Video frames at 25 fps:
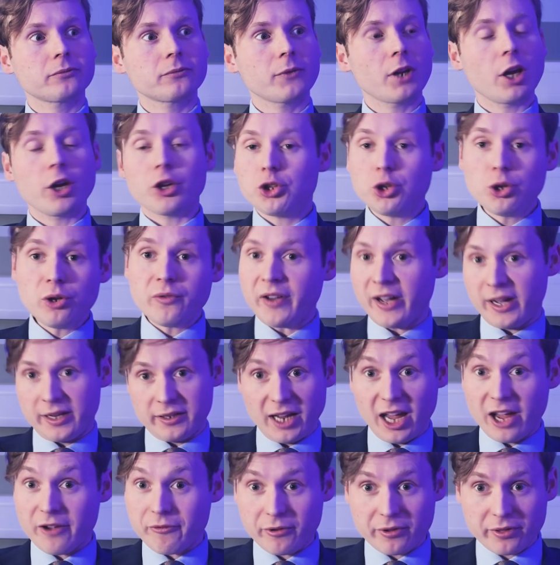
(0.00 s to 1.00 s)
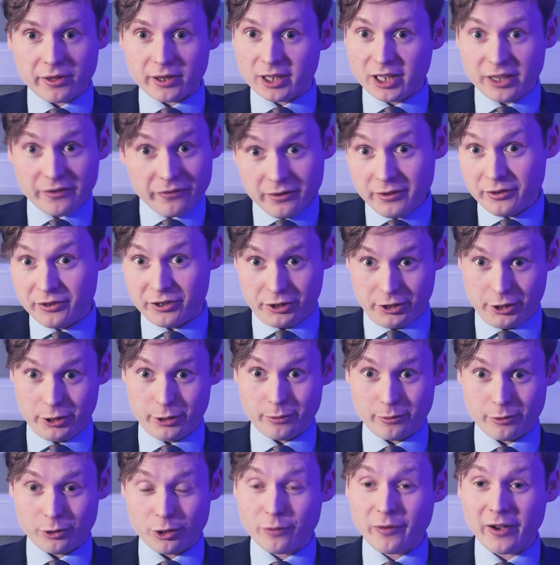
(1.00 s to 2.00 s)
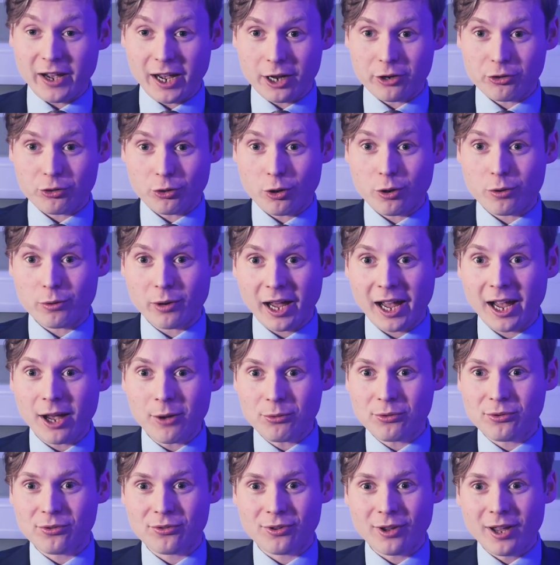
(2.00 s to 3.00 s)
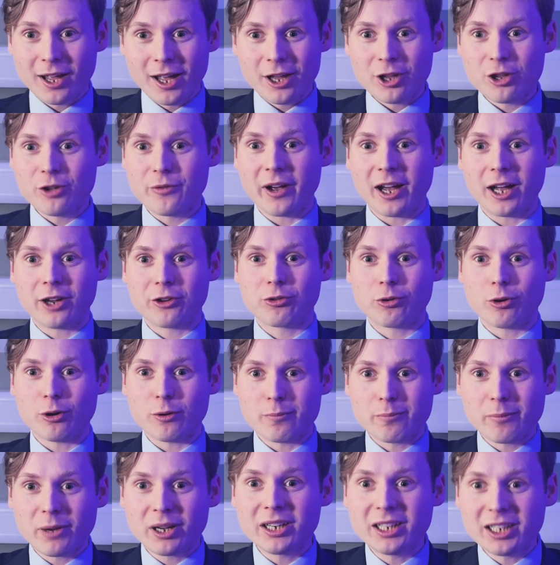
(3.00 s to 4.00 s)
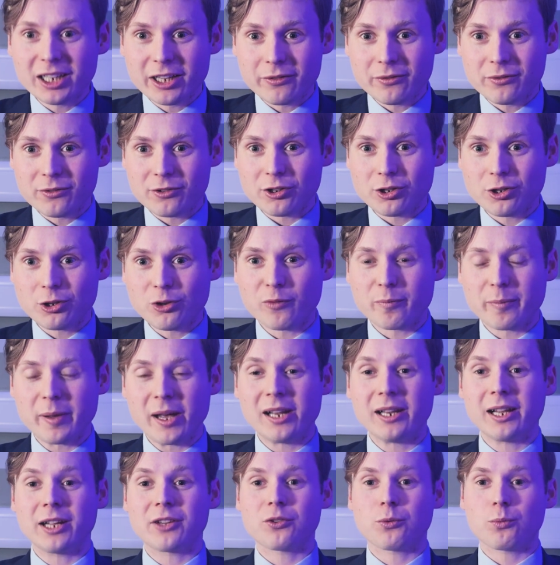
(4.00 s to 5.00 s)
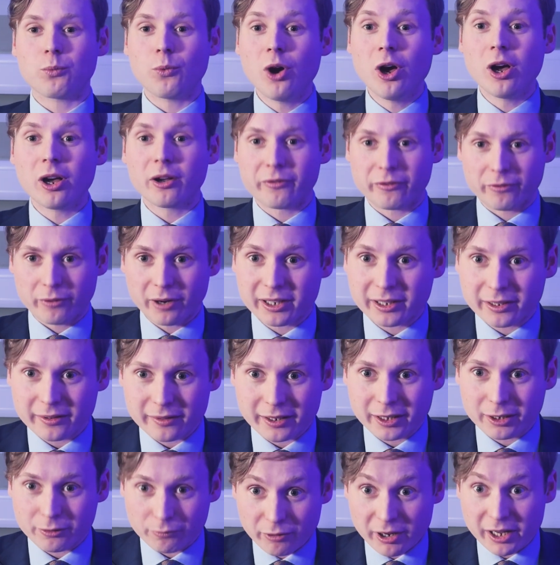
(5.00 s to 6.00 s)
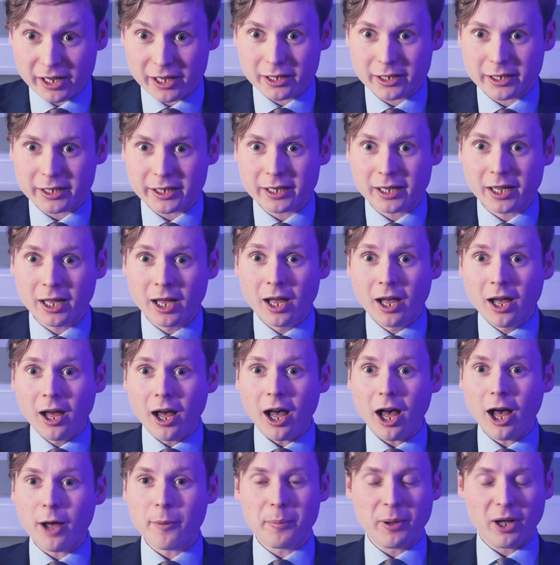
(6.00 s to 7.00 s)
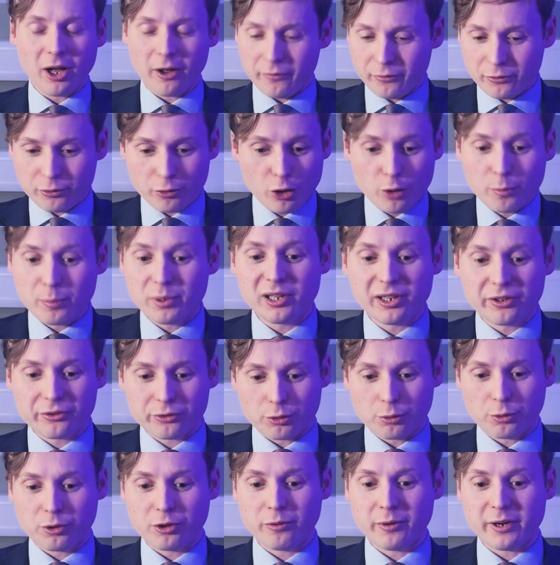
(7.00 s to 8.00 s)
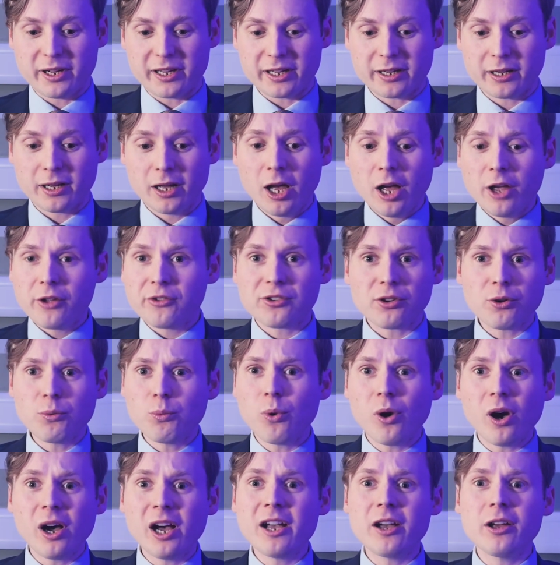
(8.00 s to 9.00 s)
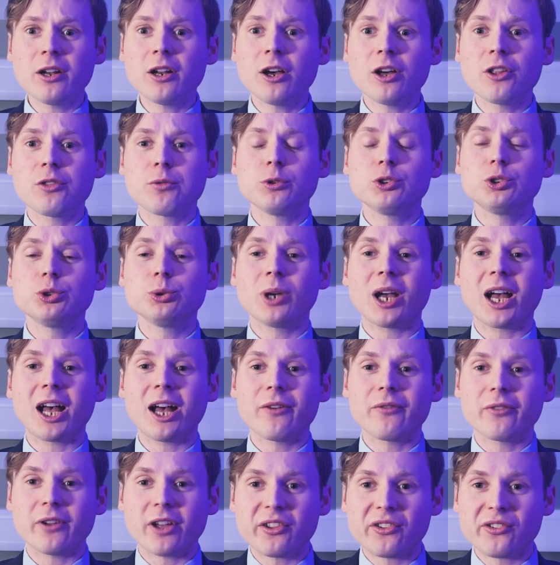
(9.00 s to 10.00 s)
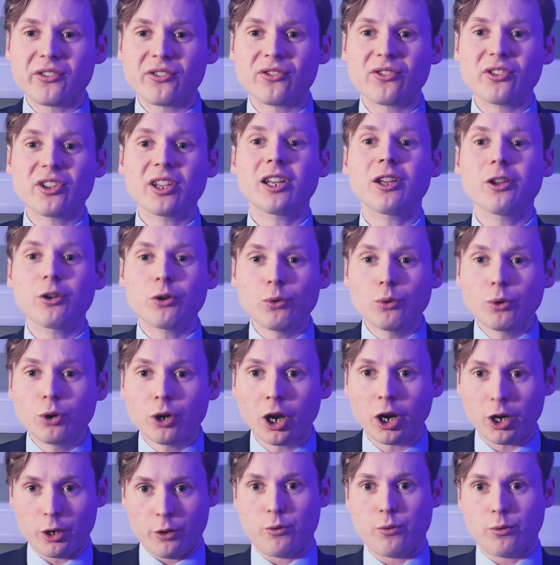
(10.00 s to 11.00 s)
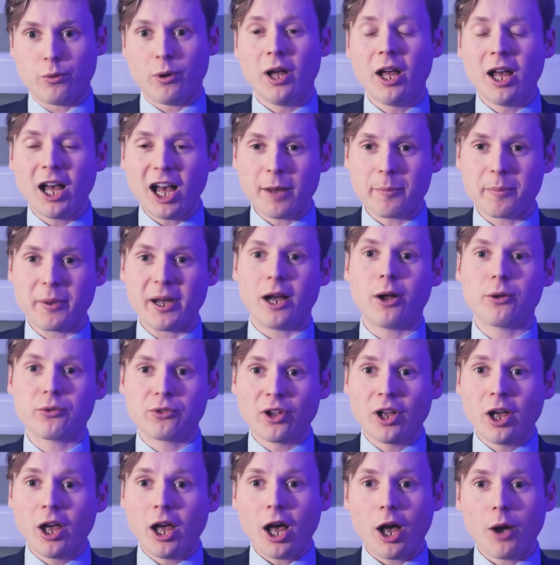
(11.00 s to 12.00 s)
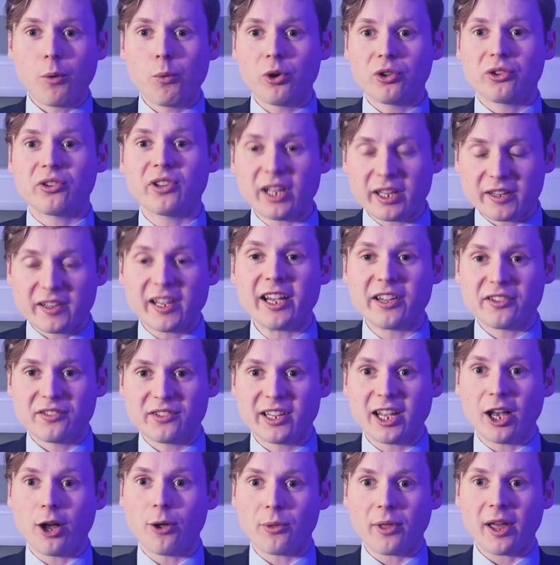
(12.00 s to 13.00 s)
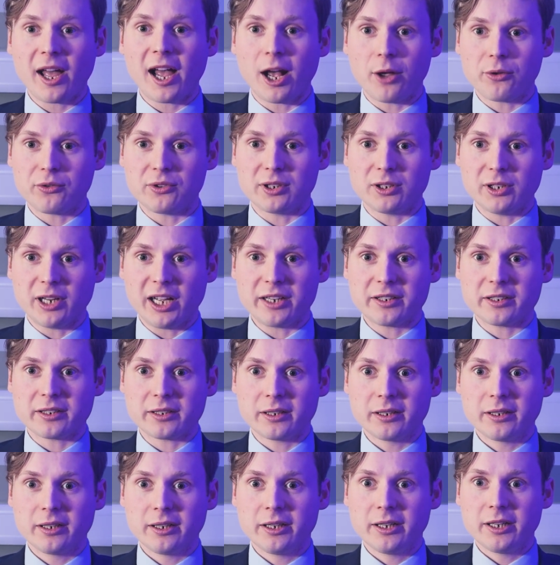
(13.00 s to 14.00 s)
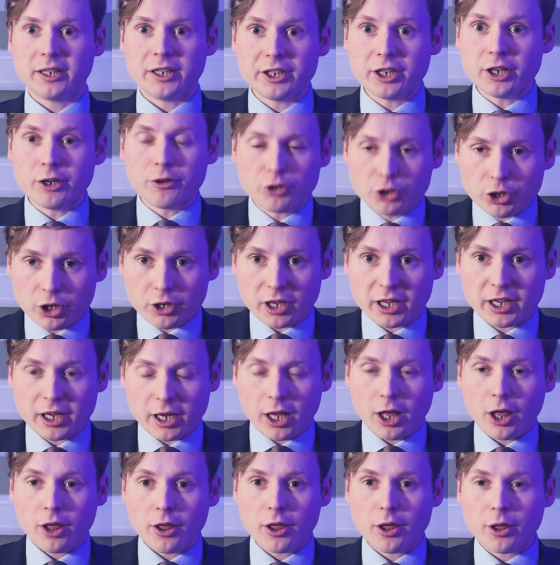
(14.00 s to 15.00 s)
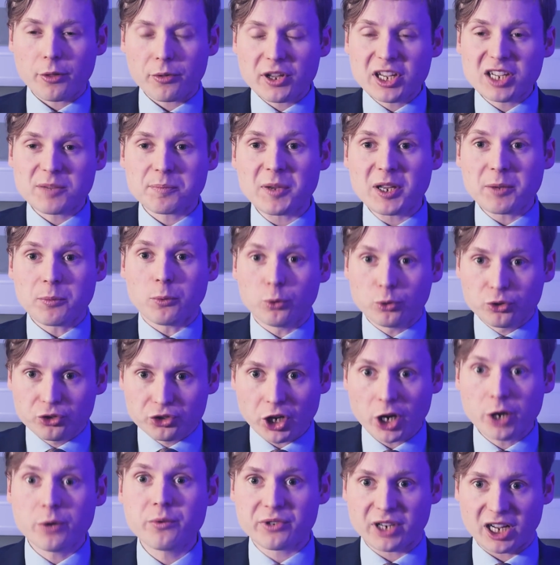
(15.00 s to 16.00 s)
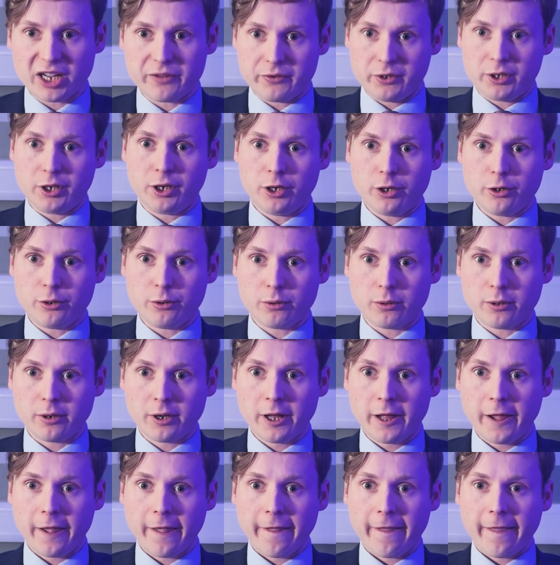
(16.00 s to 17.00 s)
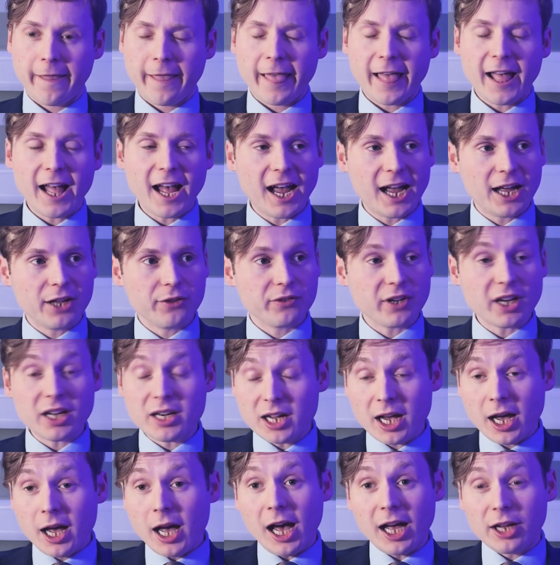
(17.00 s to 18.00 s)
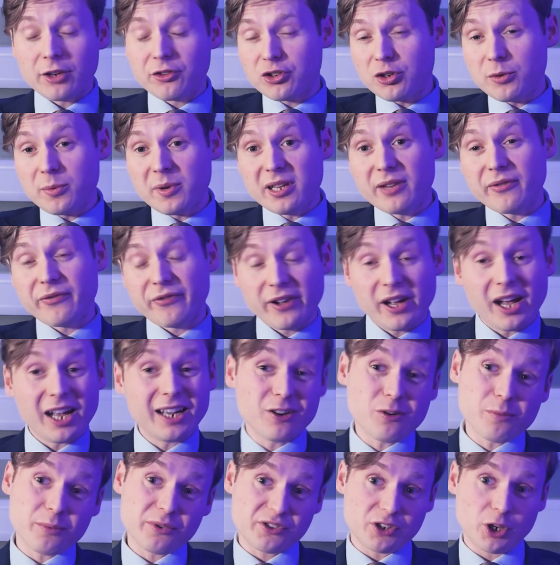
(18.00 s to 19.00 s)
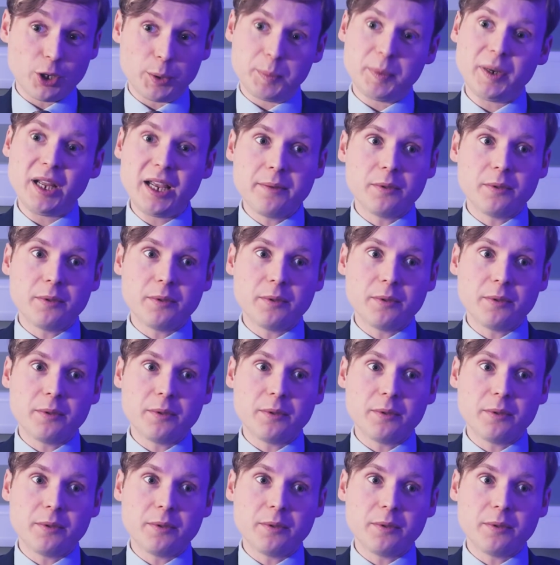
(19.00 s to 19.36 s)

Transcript: you've had everything given to you. You've had your own house. You've had your own money given to you. You barely had to work for anything, really, apart from your own political career. So why on earth would you have a single clue about what it takes to get on the housing ladder? These people don't have a clue. And to be fair, I almost don't blame